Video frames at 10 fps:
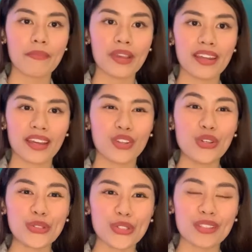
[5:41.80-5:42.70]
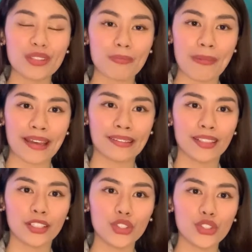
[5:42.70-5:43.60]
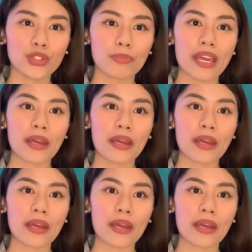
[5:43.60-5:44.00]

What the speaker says: Meaning you should be